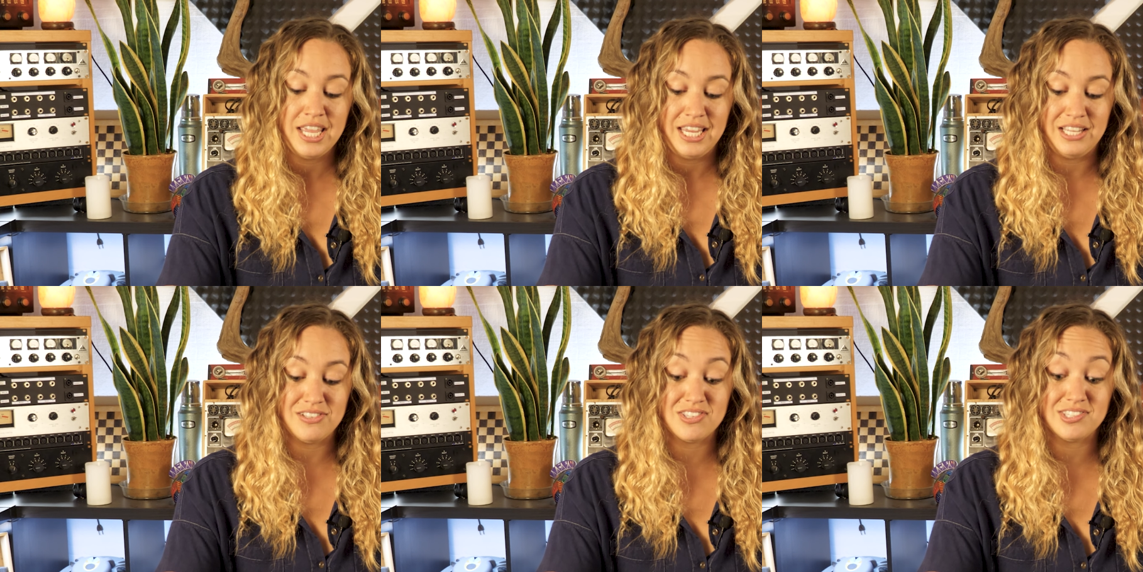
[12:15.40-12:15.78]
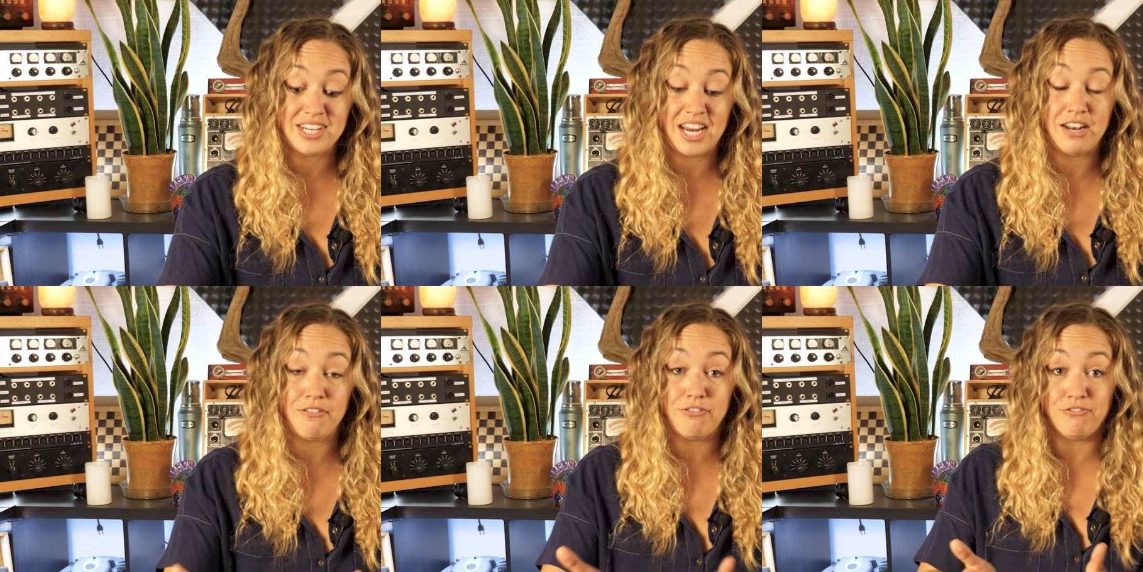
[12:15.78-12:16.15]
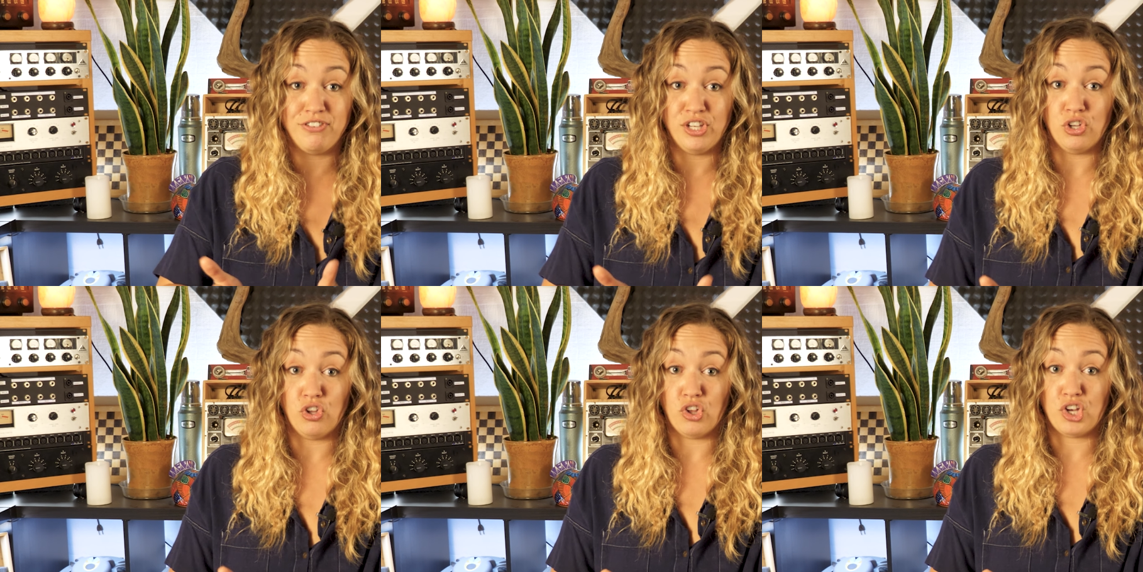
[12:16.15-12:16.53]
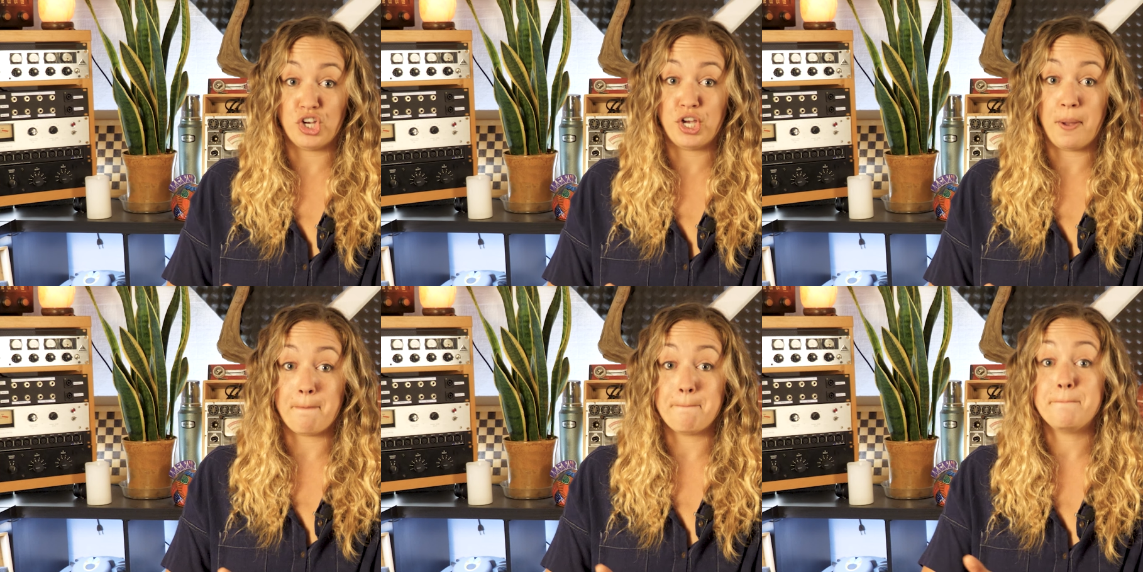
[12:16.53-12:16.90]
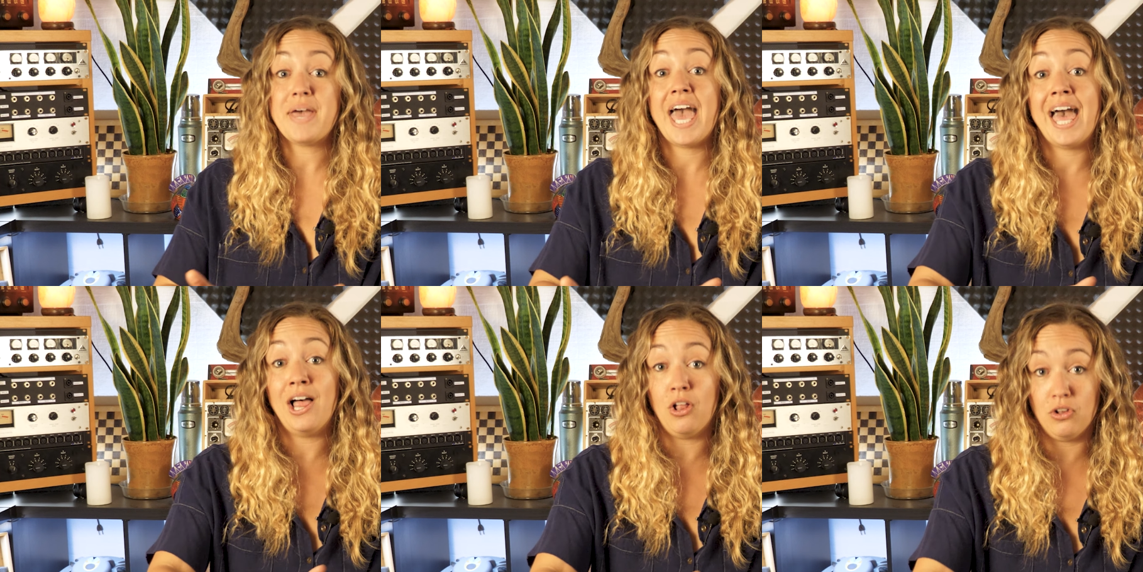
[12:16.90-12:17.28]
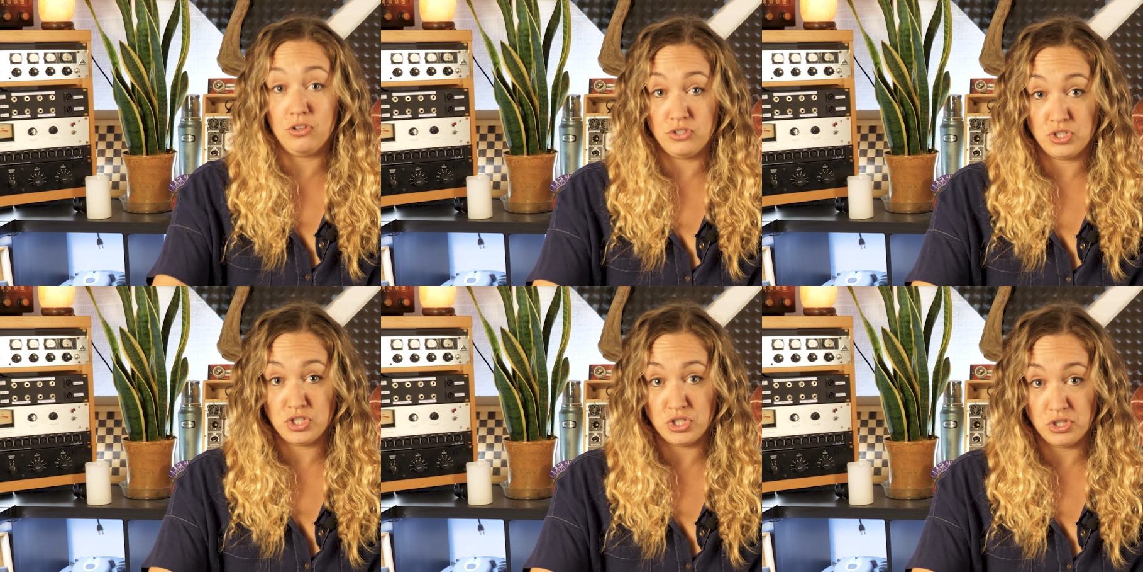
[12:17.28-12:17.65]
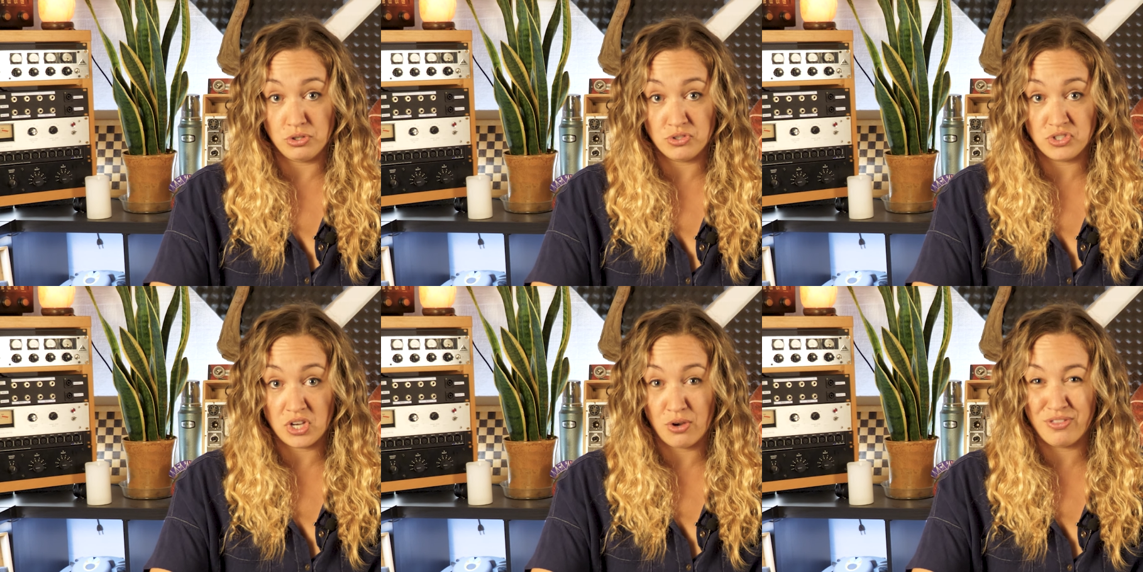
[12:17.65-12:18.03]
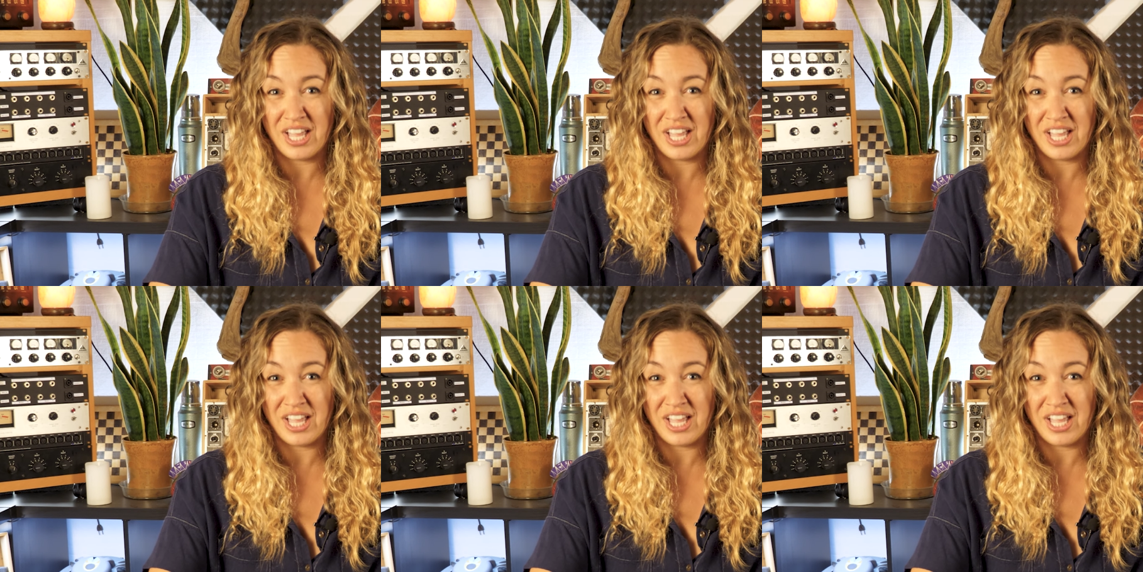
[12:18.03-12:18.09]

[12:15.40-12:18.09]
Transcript: instead of feel compelled to do so.